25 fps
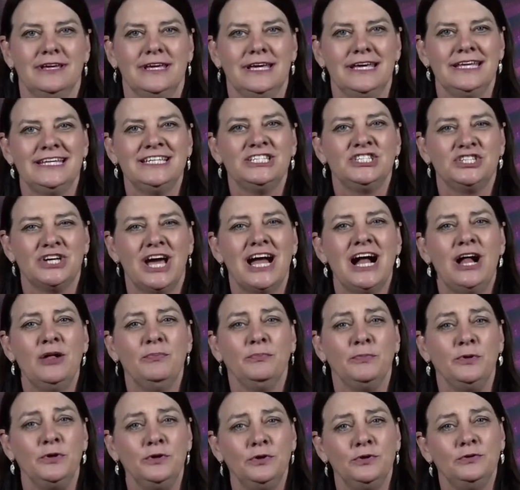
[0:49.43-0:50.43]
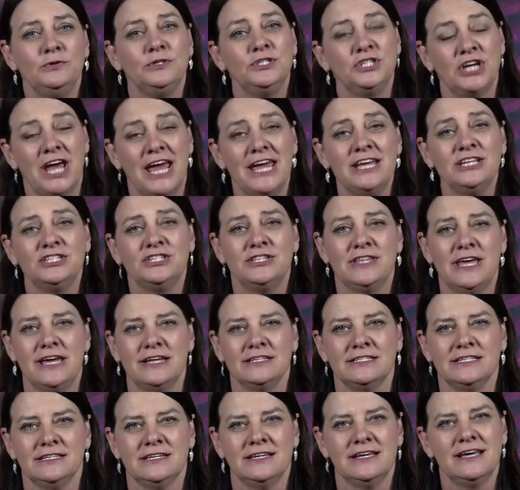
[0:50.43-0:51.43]
It is to help you change
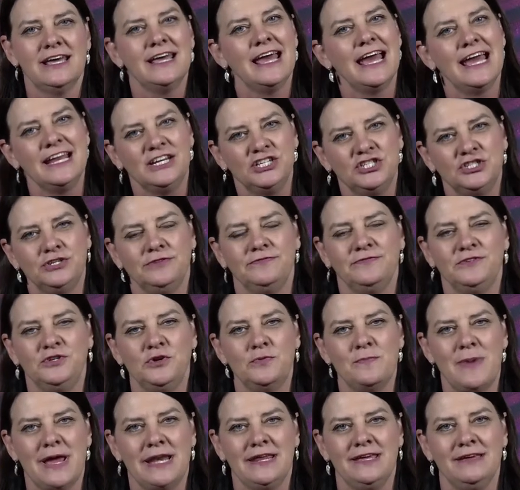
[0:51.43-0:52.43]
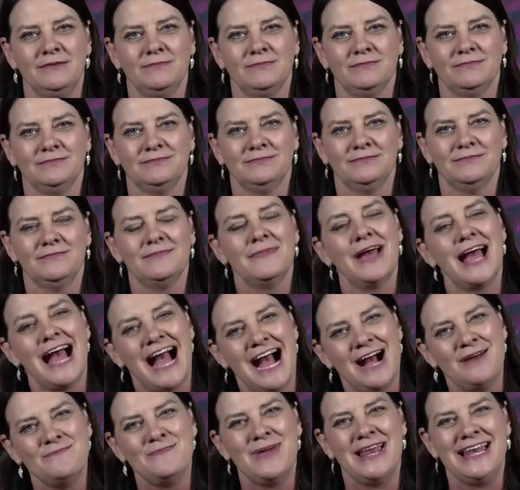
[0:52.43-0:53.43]
that and shift your money.
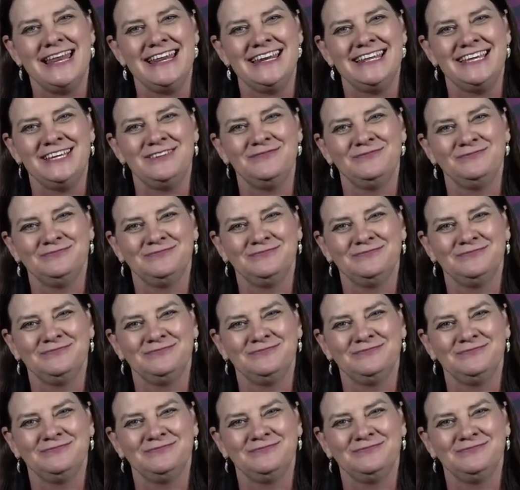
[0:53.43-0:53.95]
I'm Melanie.